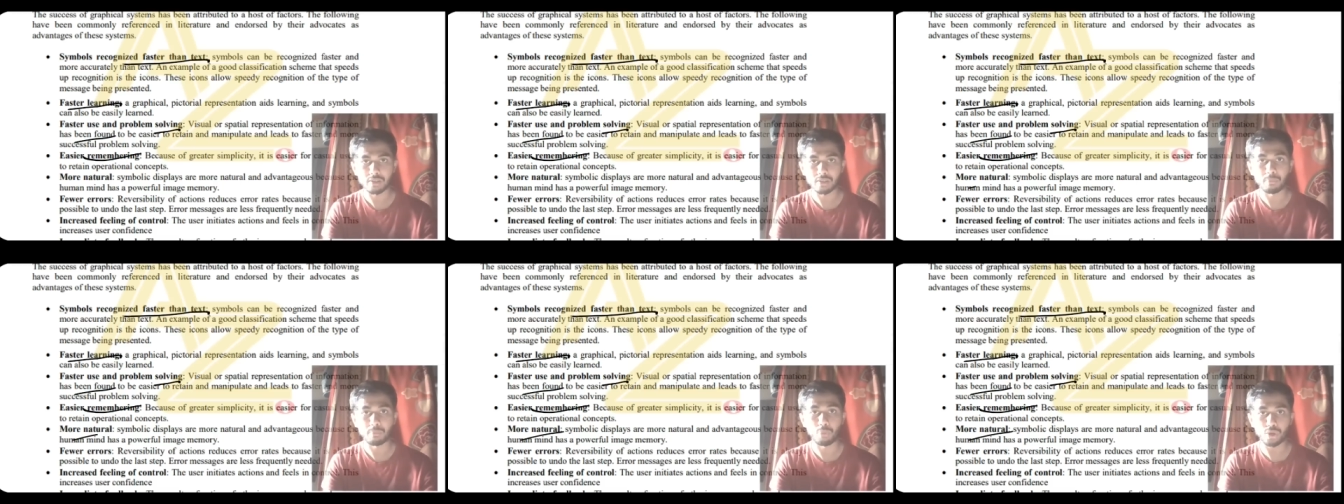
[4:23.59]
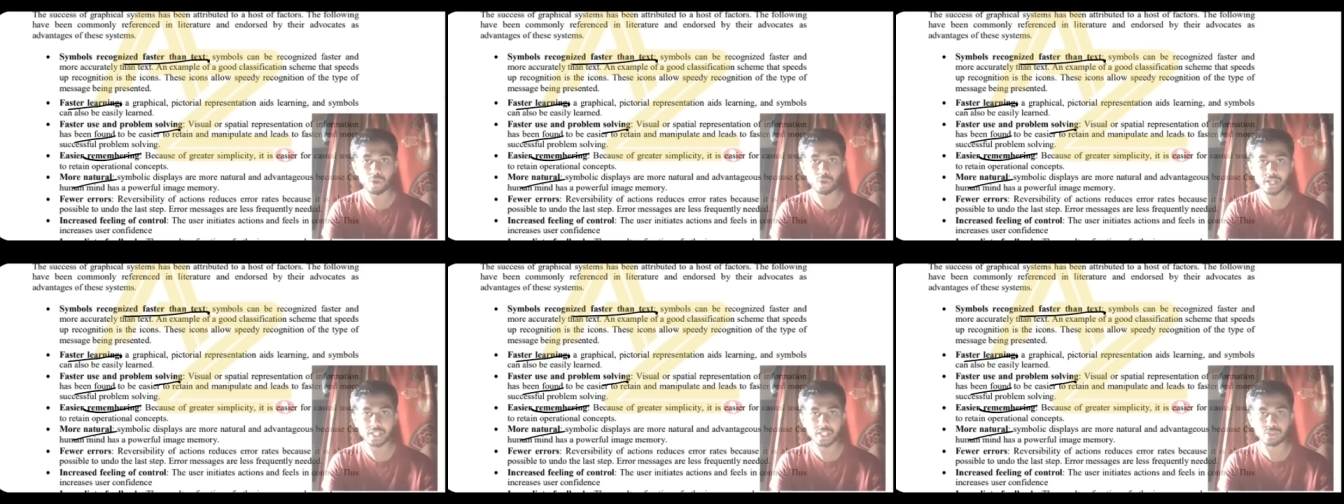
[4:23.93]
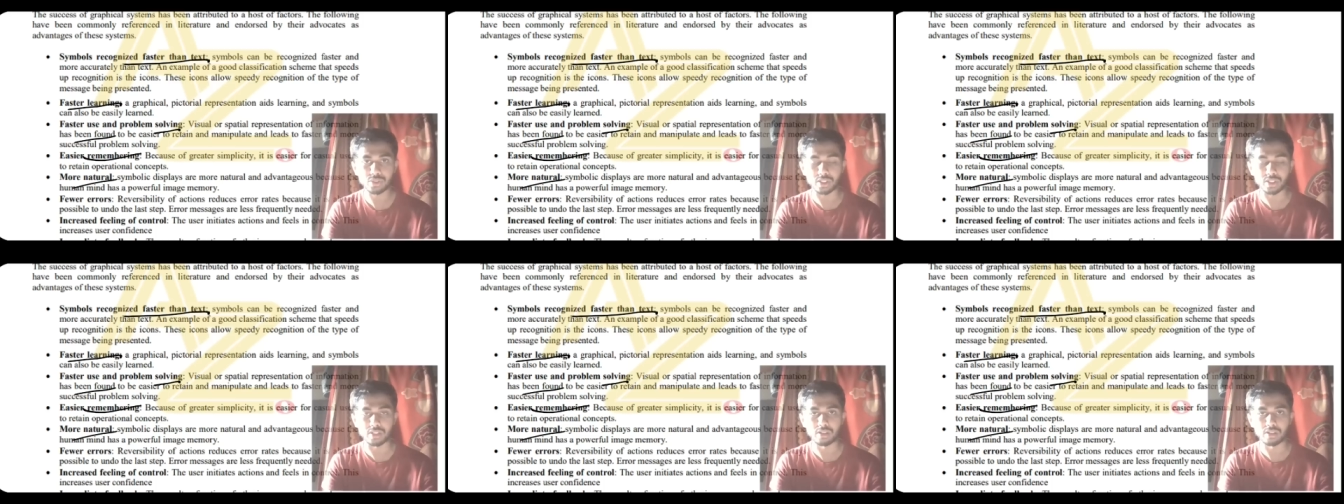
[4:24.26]
More
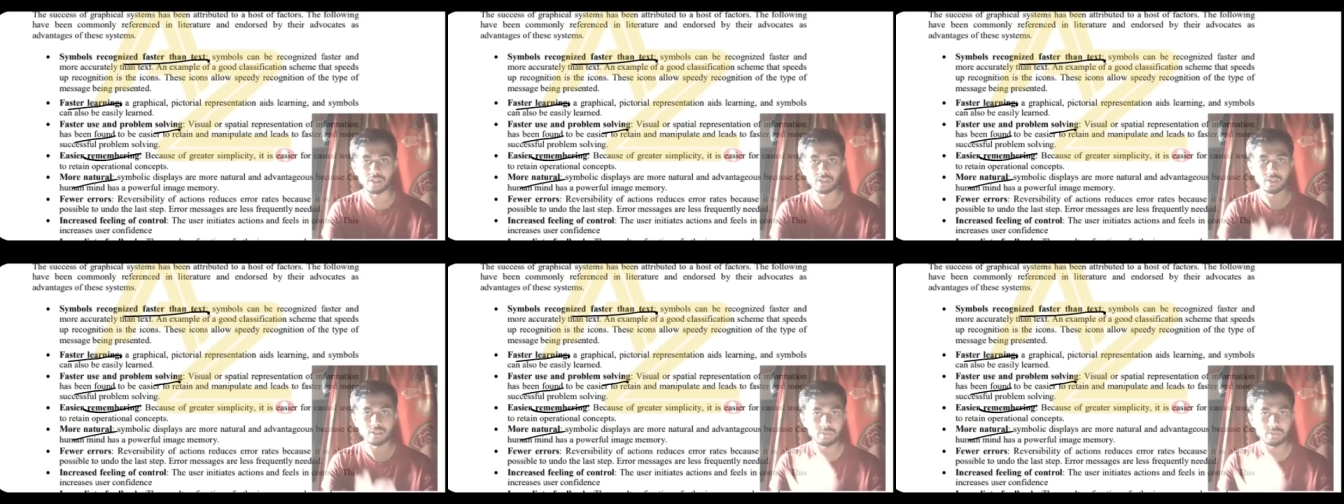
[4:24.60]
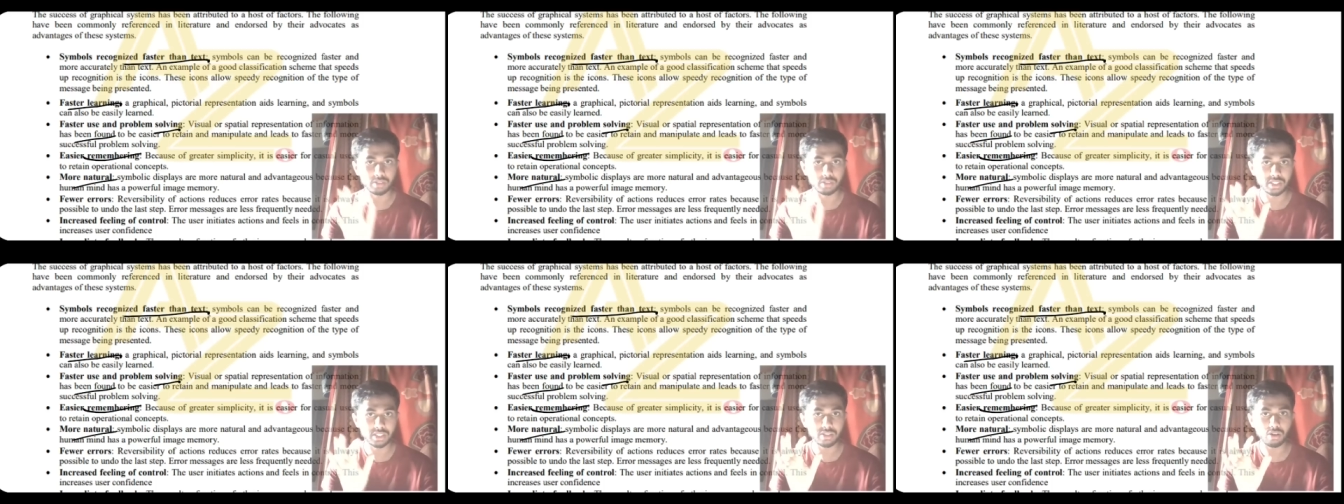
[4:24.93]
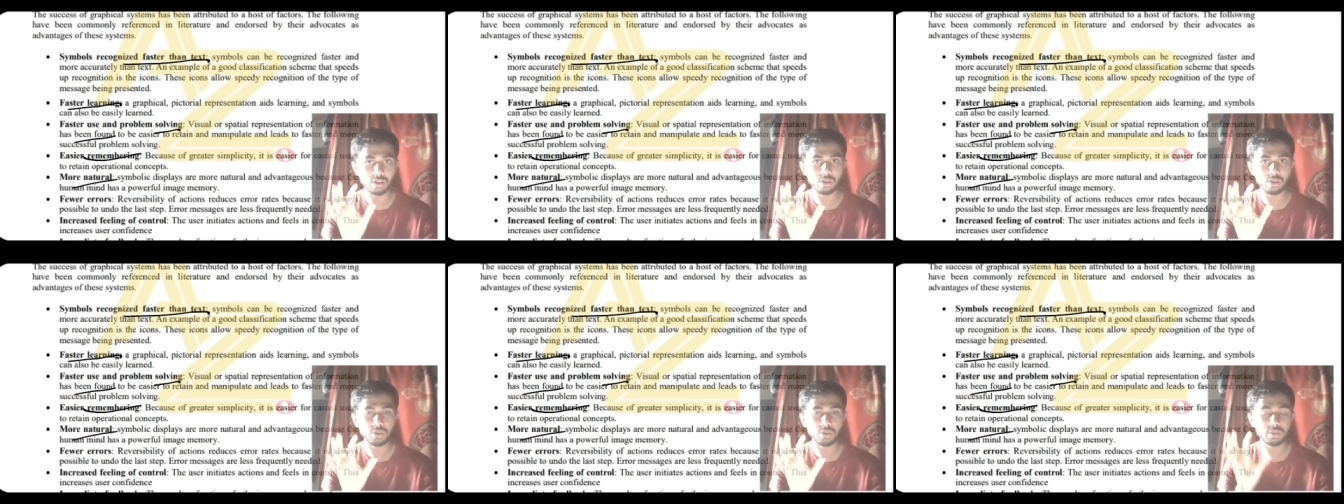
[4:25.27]
natural these
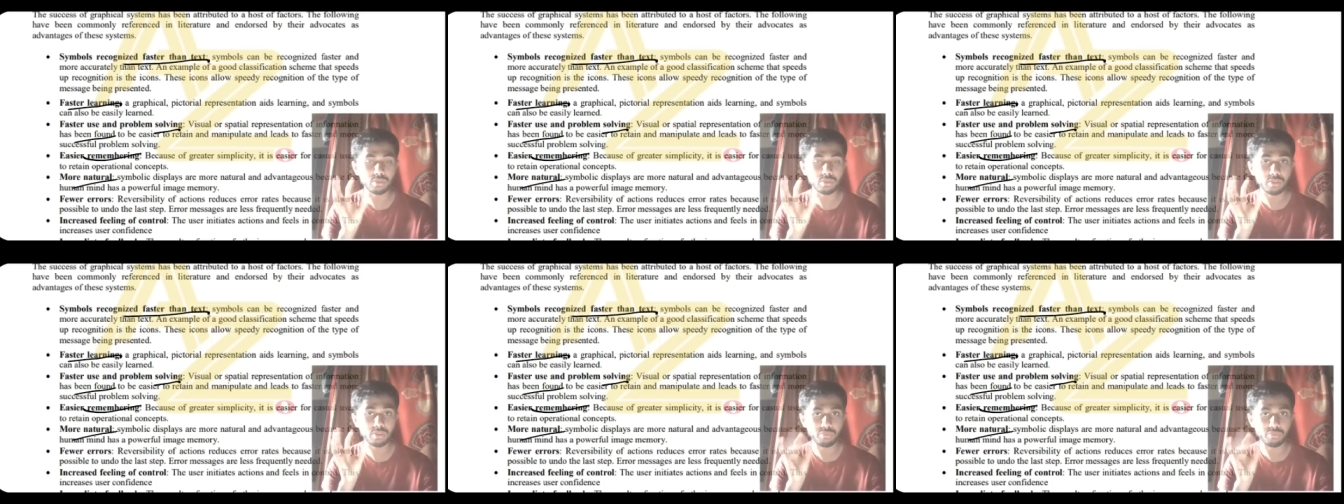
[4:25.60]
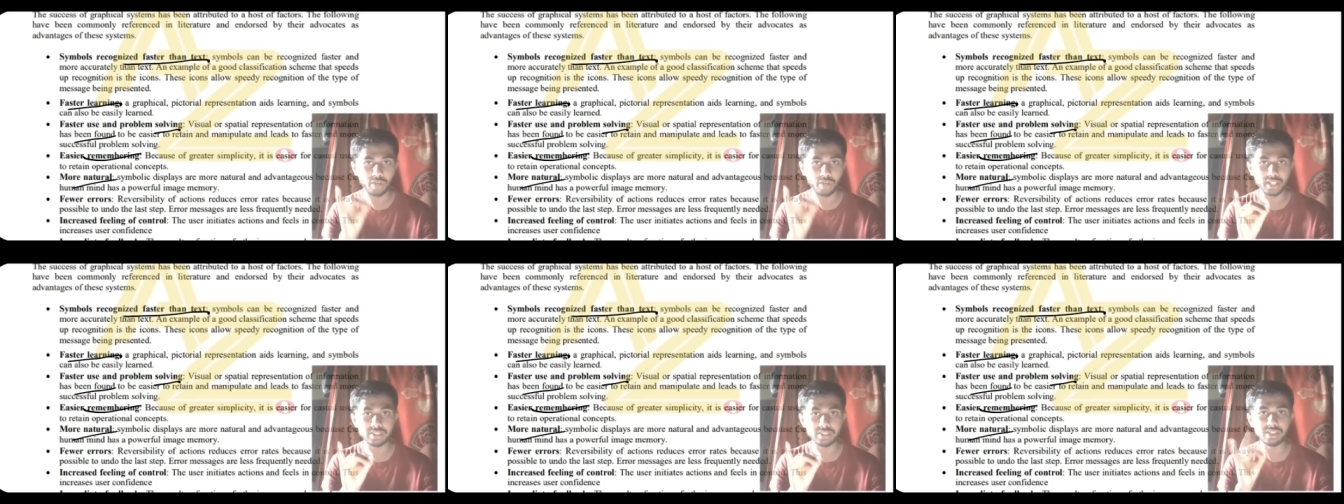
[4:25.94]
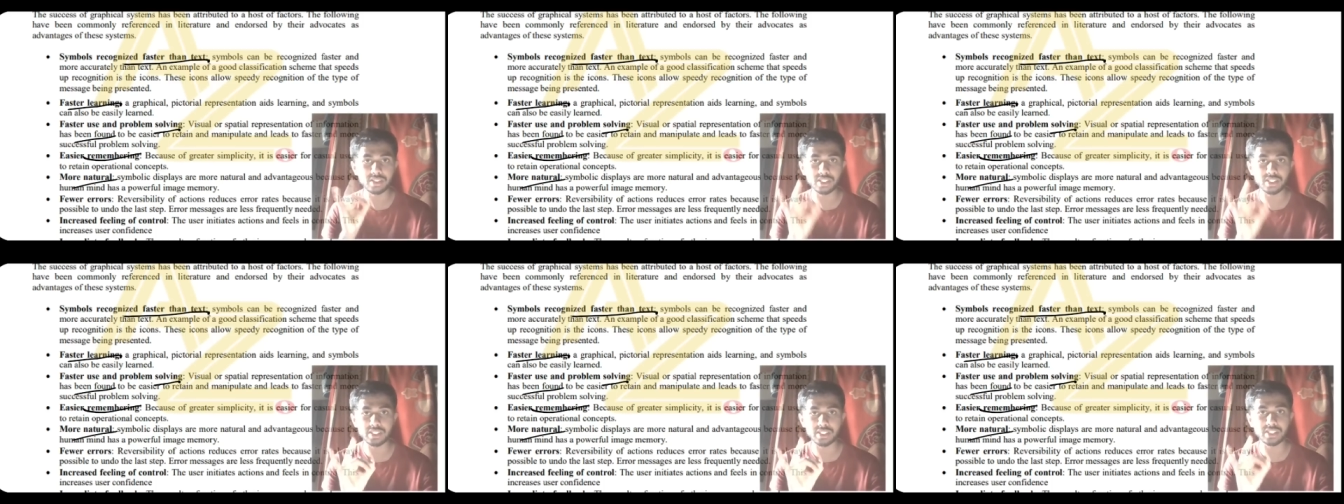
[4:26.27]
are all faster,
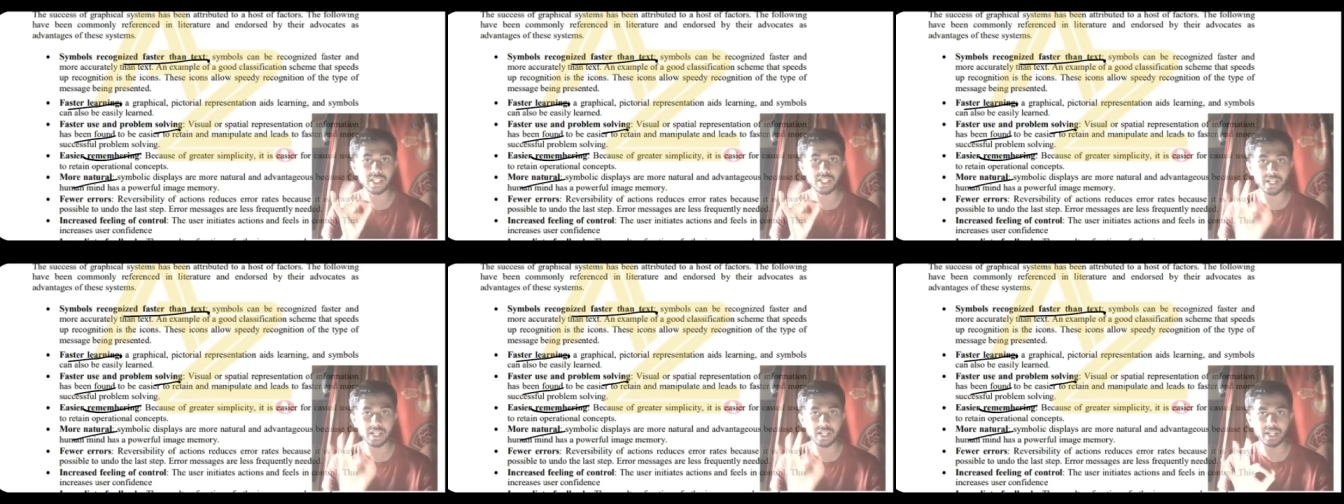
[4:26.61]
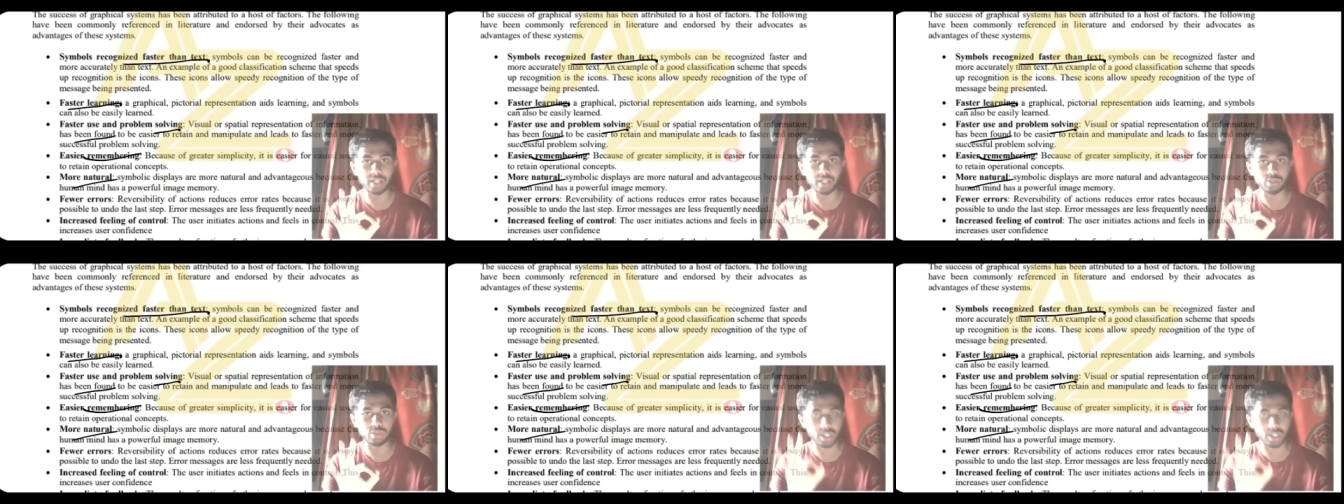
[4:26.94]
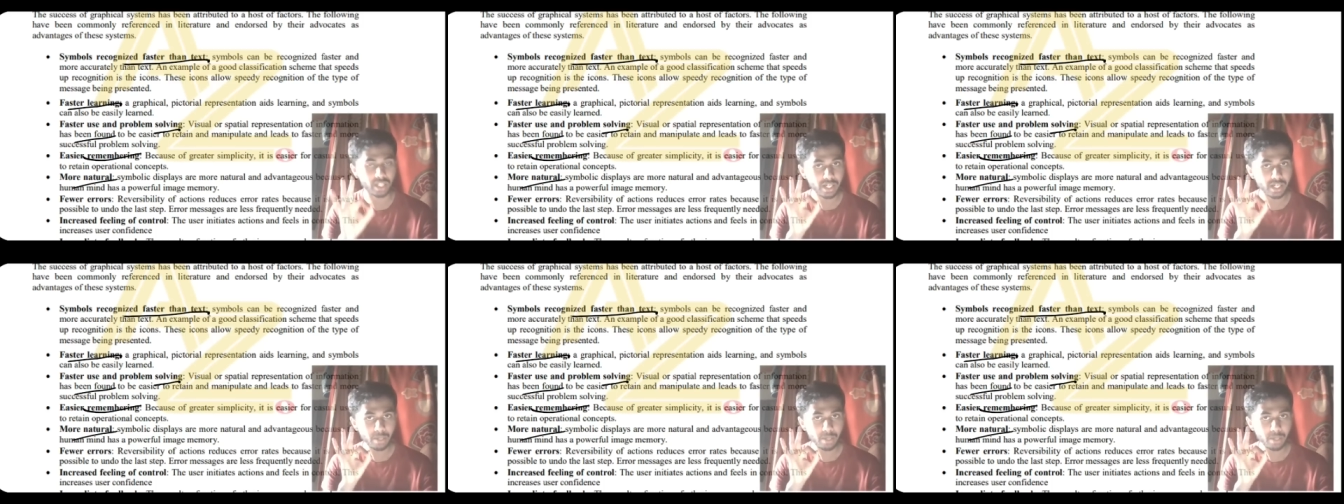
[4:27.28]
easier and natural.